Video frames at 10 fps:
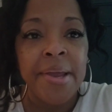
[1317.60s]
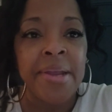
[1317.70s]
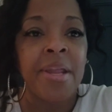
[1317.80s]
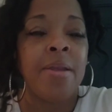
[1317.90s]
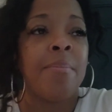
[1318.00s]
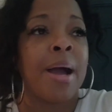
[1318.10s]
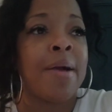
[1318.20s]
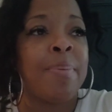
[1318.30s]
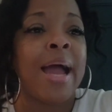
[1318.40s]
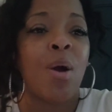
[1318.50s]
And
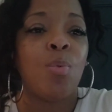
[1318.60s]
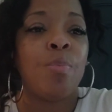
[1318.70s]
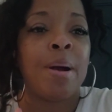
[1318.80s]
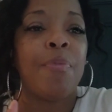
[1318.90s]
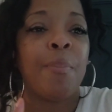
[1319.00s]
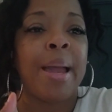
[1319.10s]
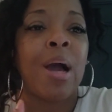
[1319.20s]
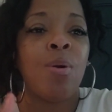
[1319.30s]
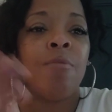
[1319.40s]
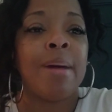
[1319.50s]
my power, the
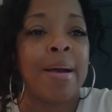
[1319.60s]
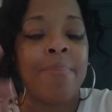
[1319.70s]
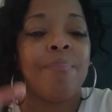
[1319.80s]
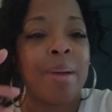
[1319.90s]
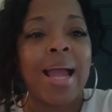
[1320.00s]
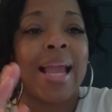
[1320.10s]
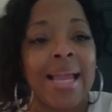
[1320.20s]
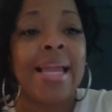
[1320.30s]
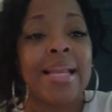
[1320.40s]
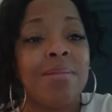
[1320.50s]
power of my
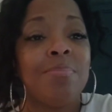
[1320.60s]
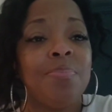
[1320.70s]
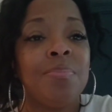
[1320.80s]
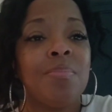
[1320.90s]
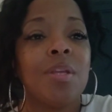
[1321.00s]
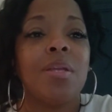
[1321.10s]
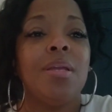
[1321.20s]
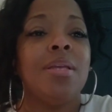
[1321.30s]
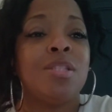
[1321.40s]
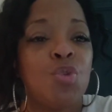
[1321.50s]
hand
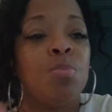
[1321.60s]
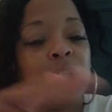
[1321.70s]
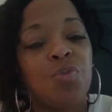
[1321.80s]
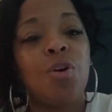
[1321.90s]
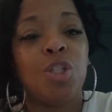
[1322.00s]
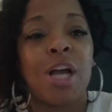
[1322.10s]
is too much for a